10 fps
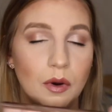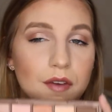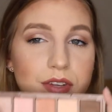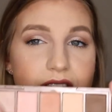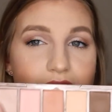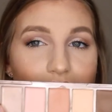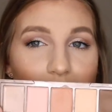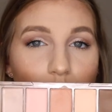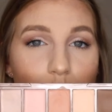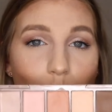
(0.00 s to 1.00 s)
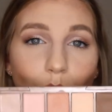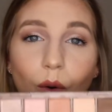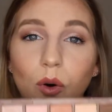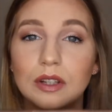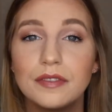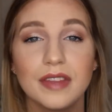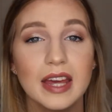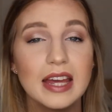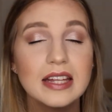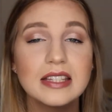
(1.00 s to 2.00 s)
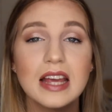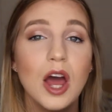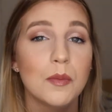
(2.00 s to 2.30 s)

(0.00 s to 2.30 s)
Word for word: obviously use all of these